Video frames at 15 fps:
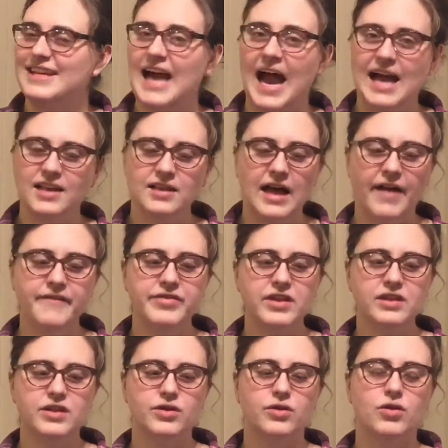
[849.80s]
Yeah, I love
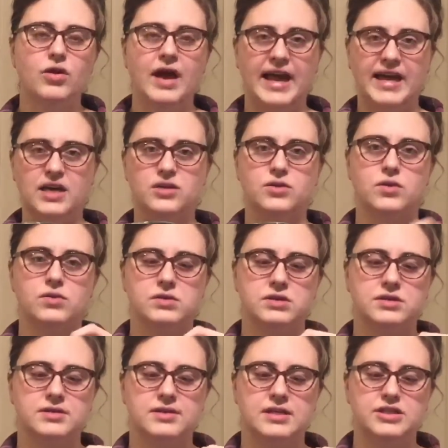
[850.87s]
the little handles
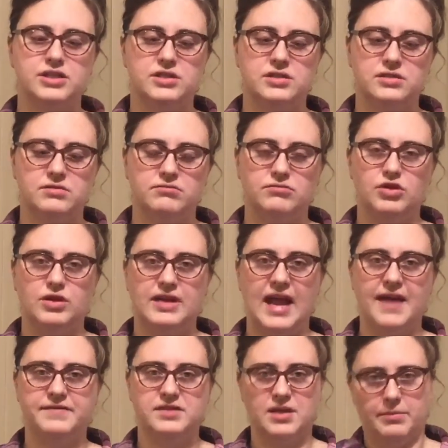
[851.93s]
because you can
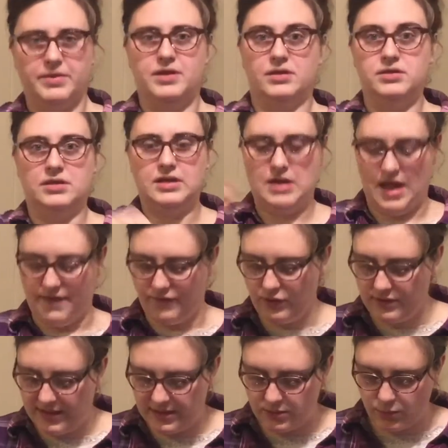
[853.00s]
have something if
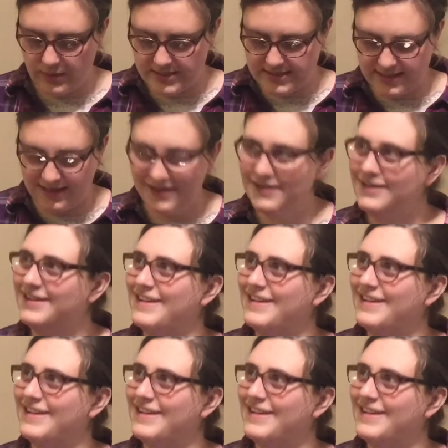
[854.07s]
you need to whisk it.